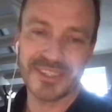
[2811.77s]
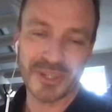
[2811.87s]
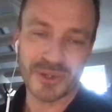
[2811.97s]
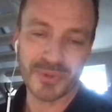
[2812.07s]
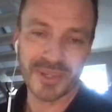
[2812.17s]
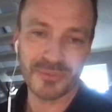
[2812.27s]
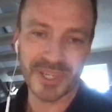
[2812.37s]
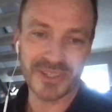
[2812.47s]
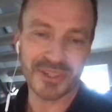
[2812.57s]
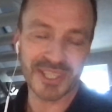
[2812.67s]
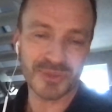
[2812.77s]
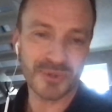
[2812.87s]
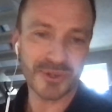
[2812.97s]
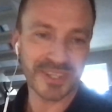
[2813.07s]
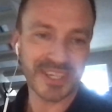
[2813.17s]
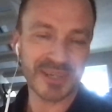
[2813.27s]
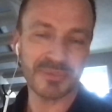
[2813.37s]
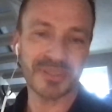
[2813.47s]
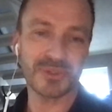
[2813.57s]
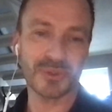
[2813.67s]
And when you get woken
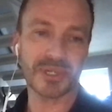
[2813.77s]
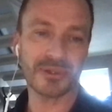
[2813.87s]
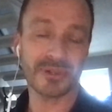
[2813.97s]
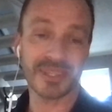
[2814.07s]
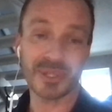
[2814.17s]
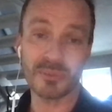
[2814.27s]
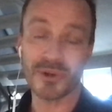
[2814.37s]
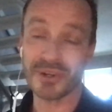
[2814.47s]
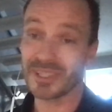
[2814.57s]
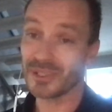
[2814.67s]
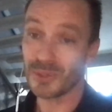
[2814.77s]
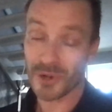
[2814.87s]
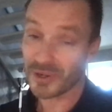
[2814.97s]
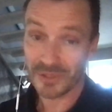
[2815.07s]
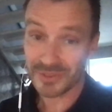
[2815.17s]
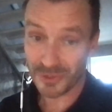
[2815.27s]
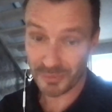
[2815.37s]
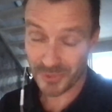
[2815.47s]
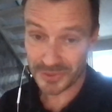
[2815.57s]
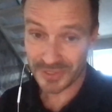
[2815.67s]
up at 2 o'clock in the morning, you are not
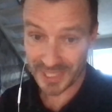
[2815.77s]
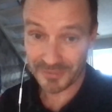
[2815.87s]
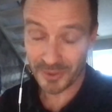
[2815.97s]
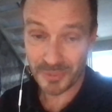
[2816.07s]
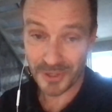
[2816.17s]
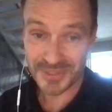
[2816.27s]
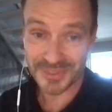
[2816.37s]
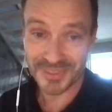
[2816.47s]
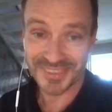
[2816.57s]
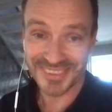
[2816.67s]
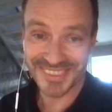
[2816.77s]
your most clever person.